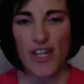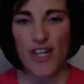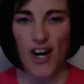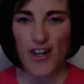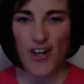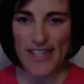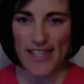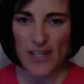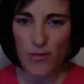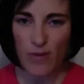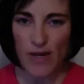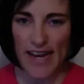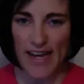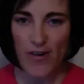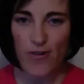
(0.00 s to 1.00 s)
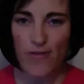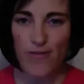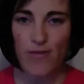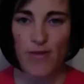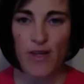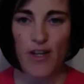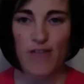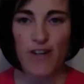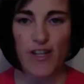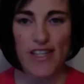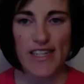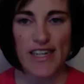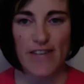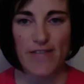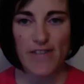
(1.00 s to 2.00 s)
Karin Silbernagel from the
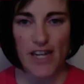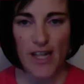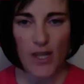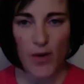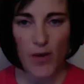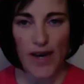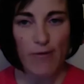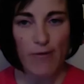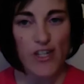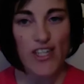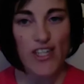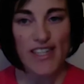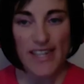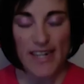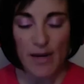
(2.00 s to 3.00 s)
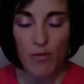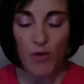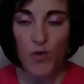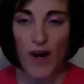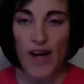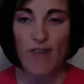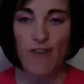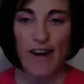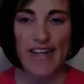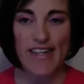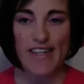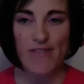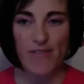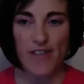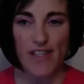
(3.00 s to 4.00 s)
University of Delaware, which is the #1
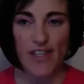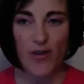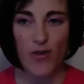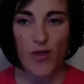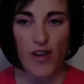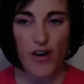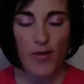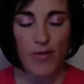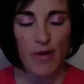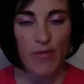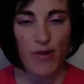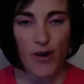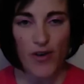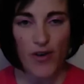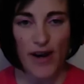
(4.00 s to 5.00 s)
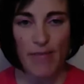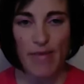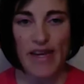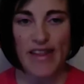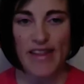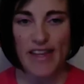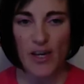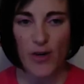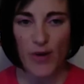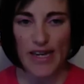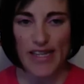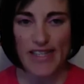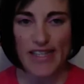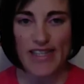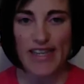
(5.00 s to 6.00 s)
ranked physical therapy program in the
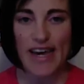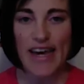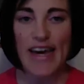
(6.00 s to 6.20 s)
US.